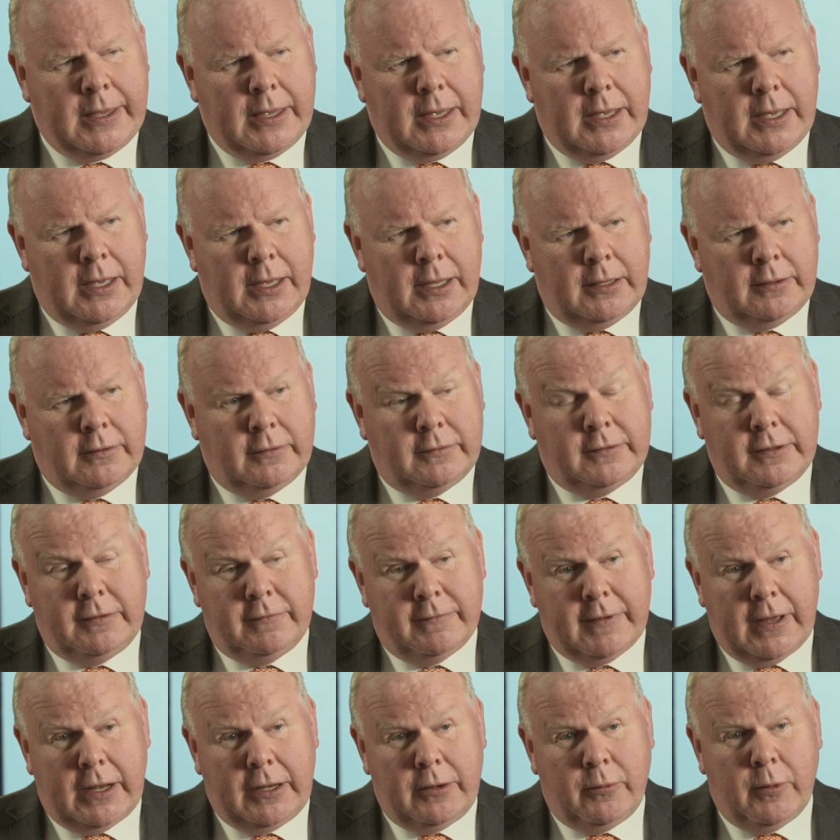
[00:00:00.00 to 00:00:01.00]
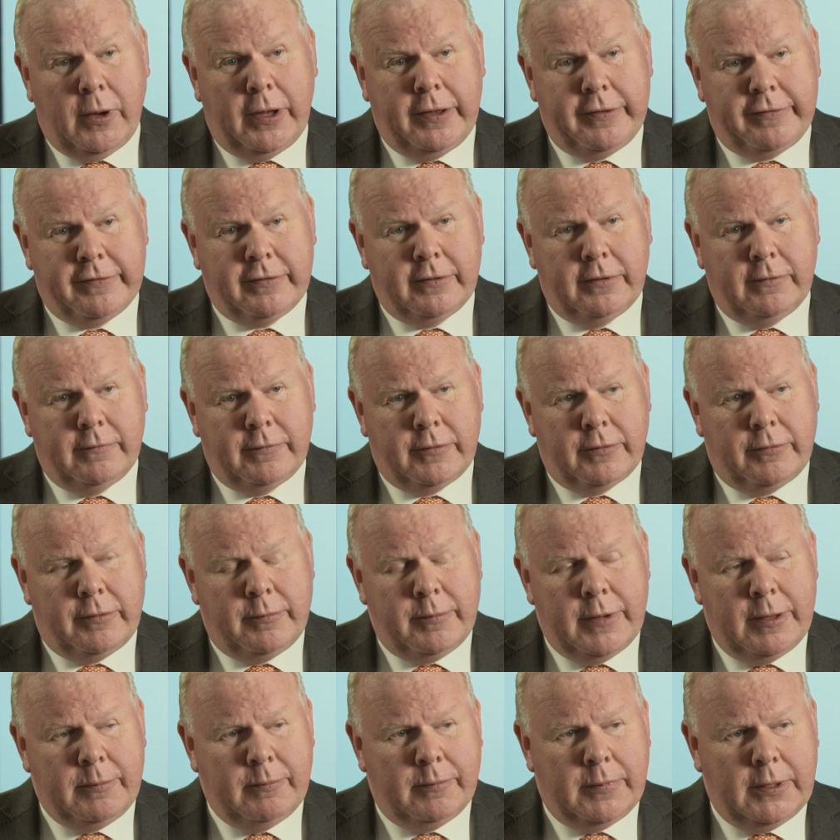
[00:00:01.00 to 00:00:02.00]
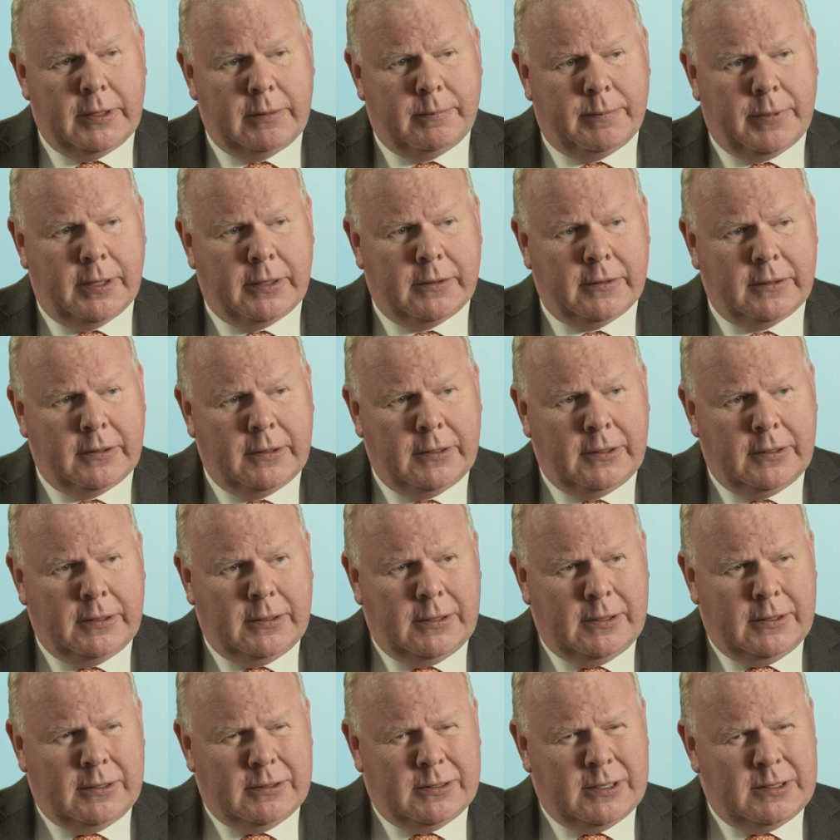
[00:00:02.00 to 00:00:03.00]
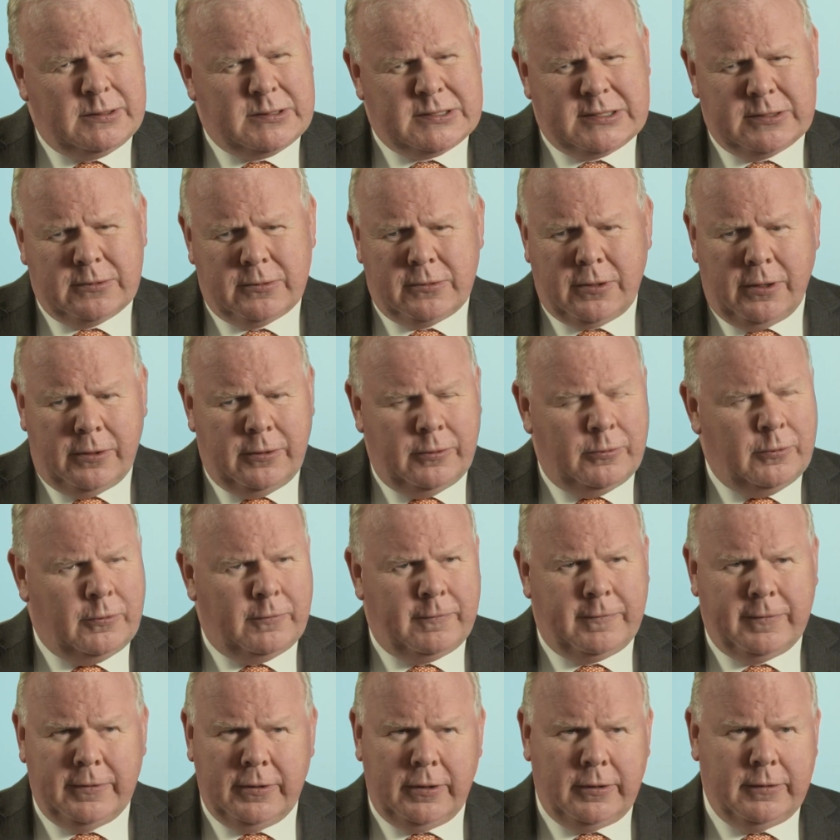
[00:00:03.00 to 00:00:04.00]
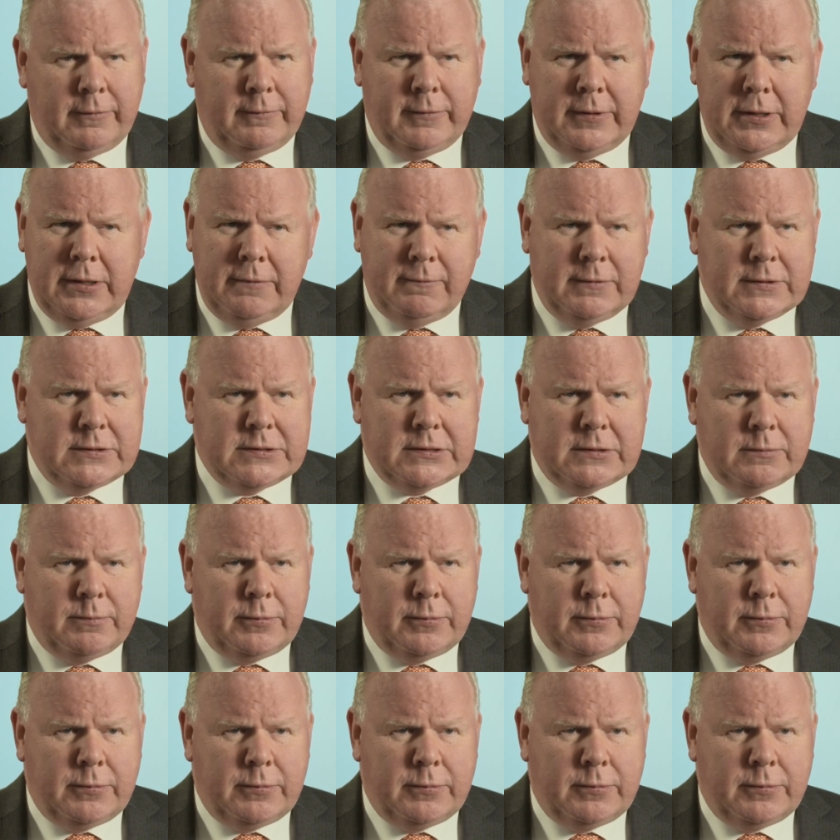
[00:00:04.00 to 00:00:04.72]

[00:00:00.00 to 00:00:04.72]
the devaluation of the renminbi. But they've still got an awful lot of levers to